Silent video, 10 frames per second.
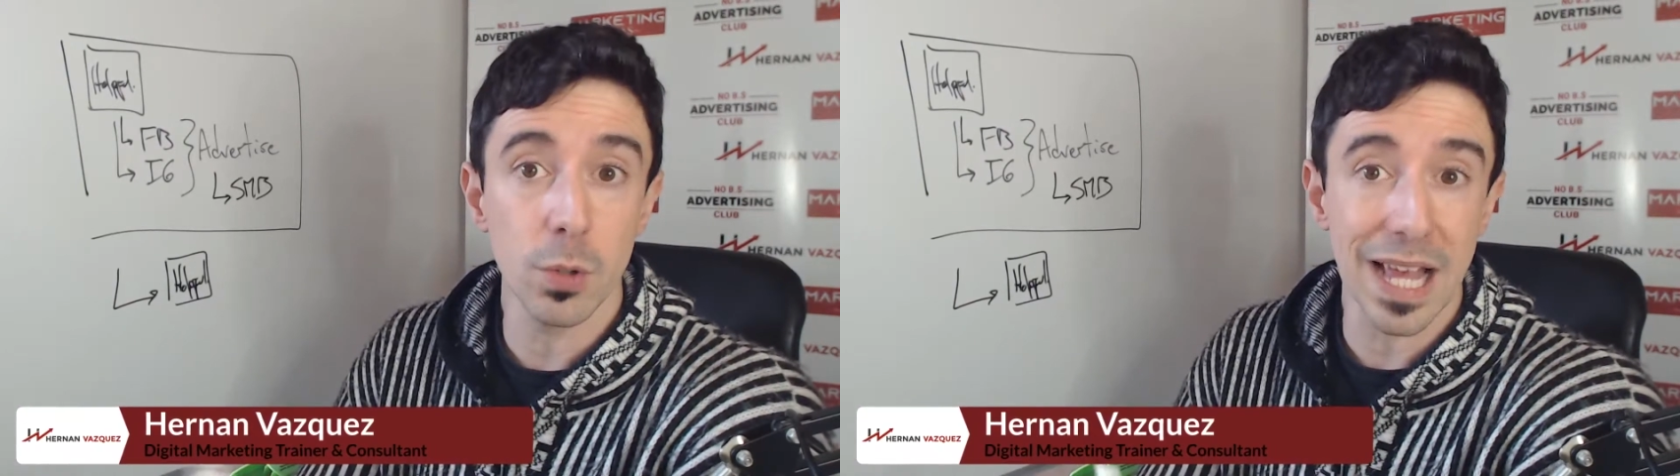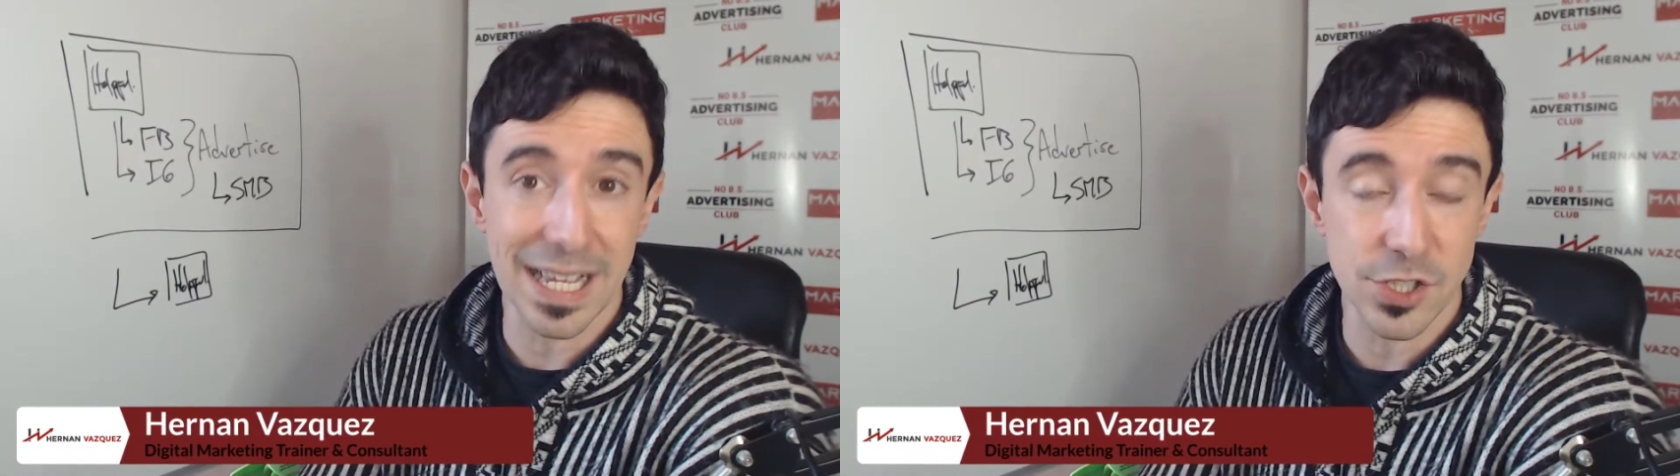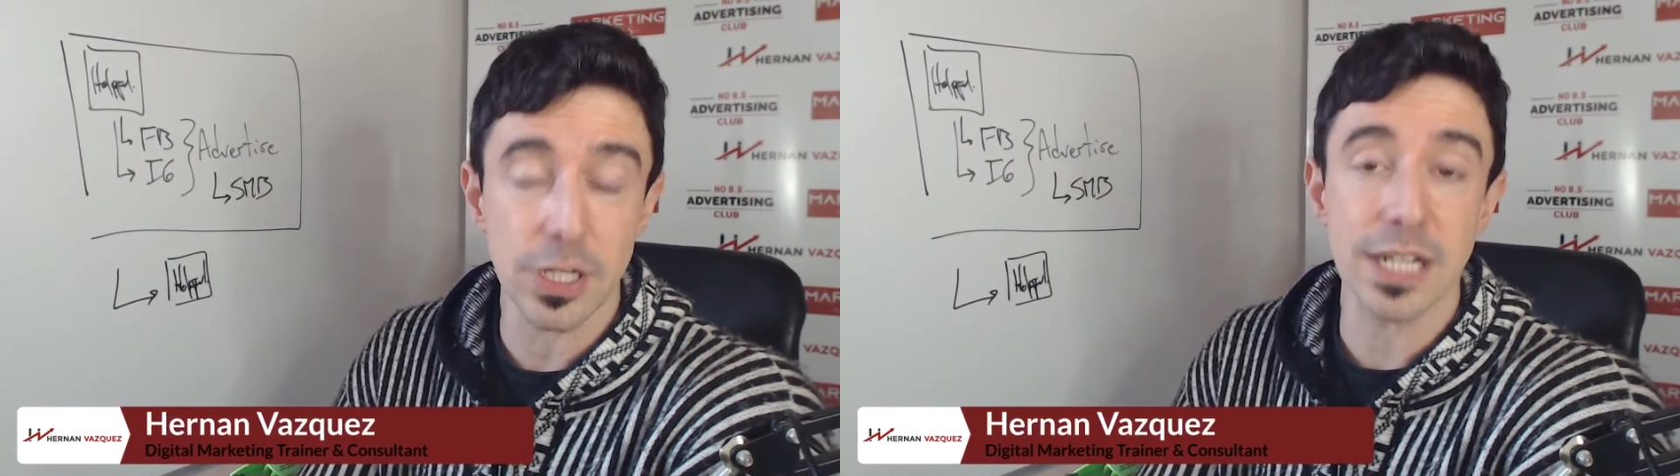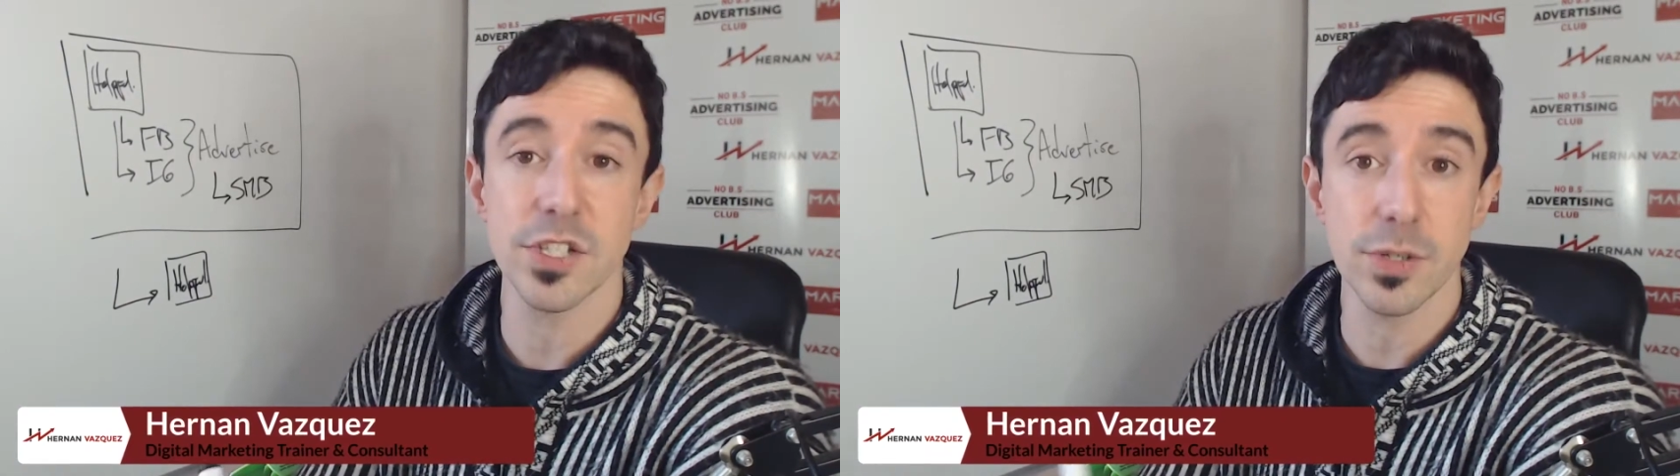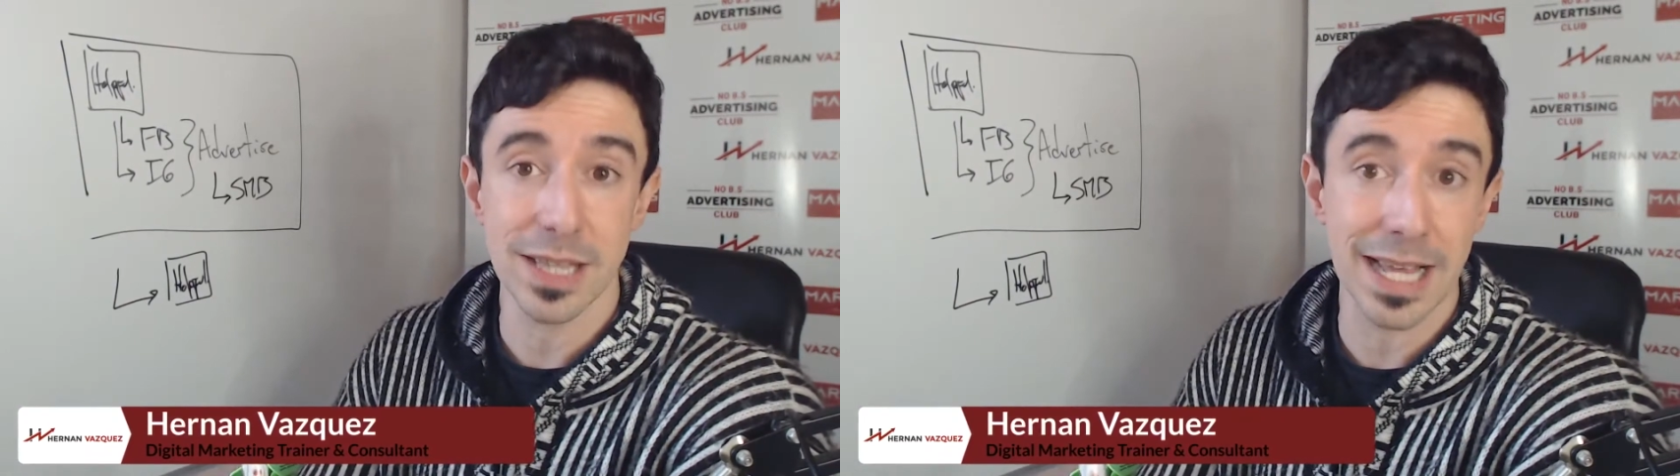like, and trust
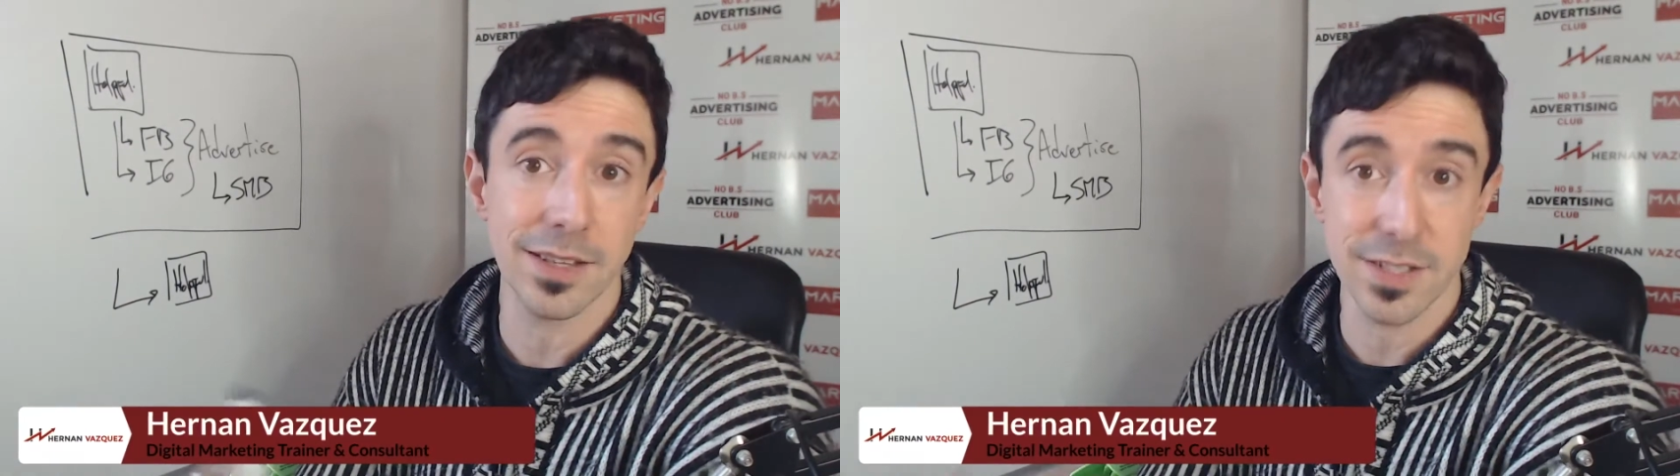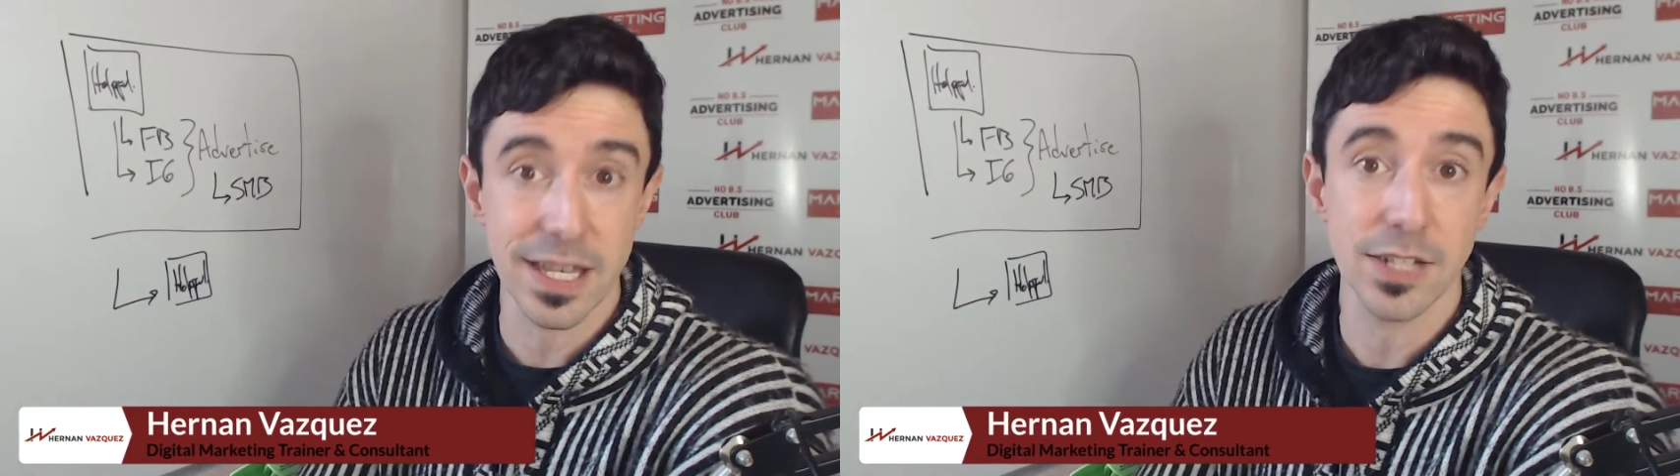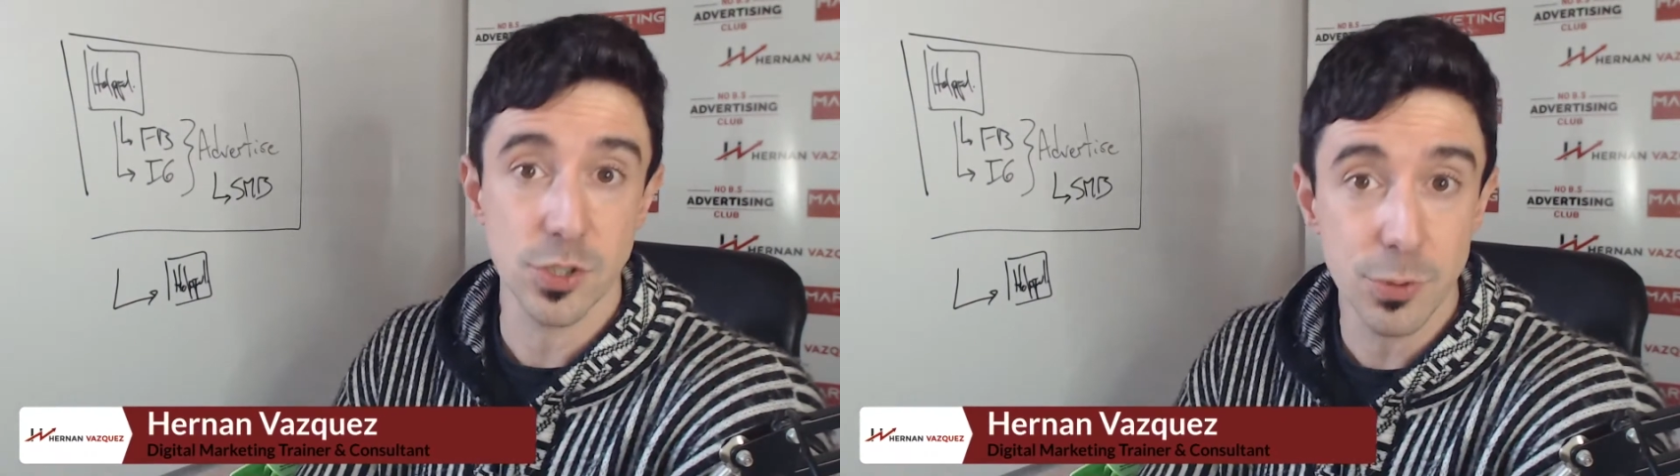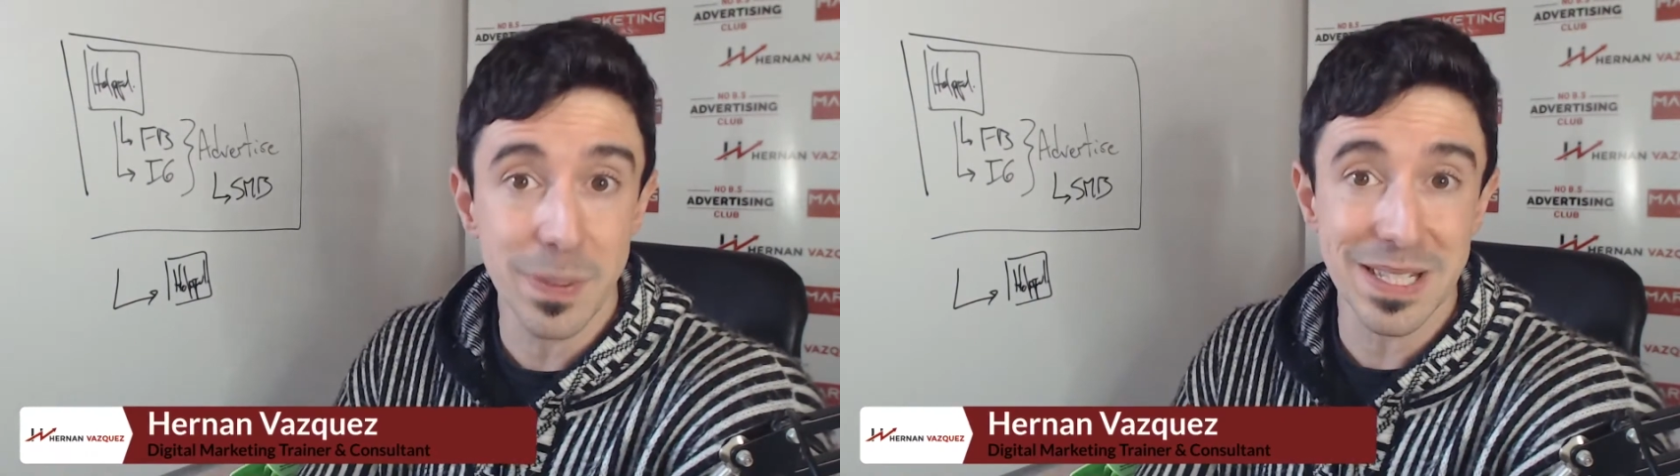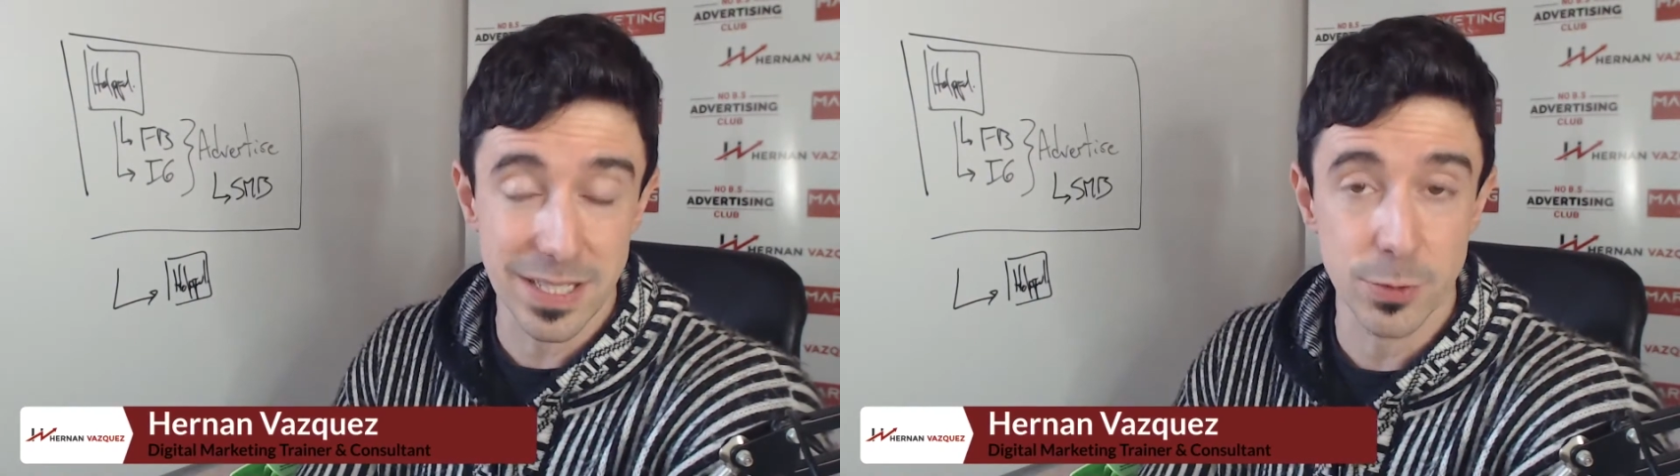you, and then decide to do
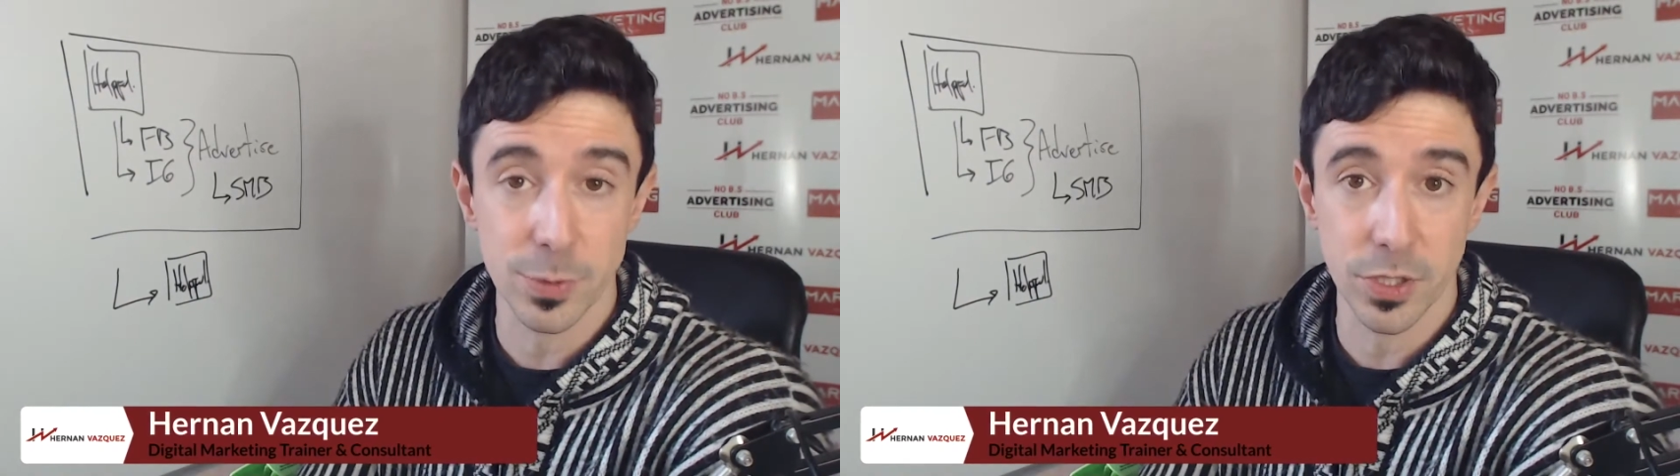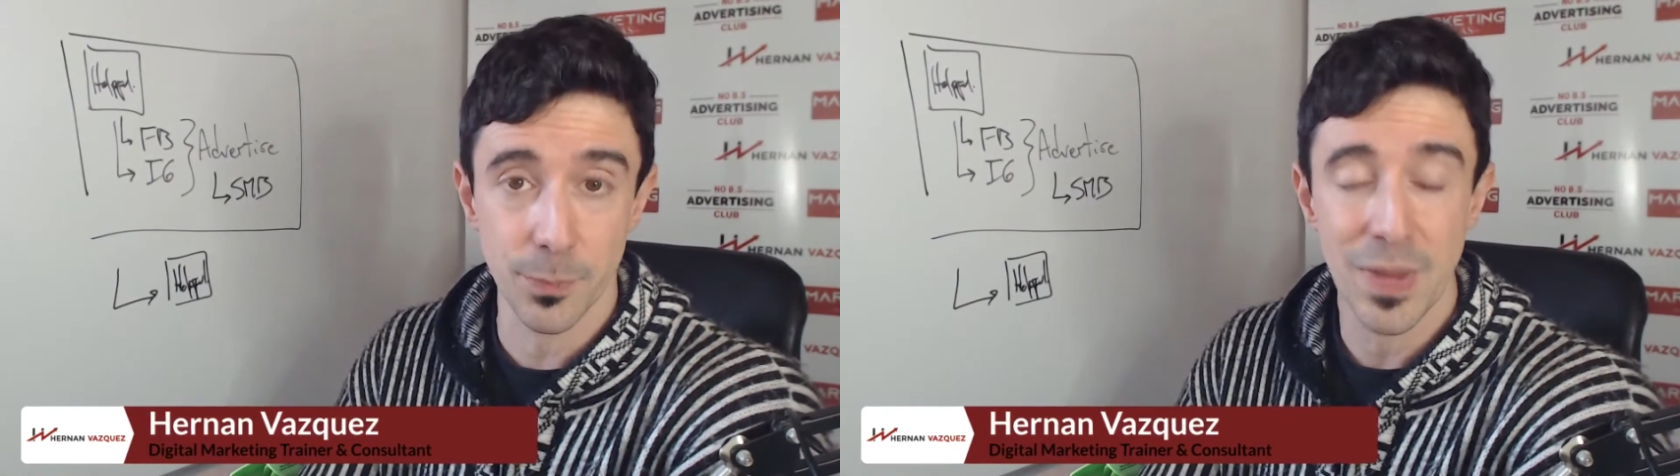business with you.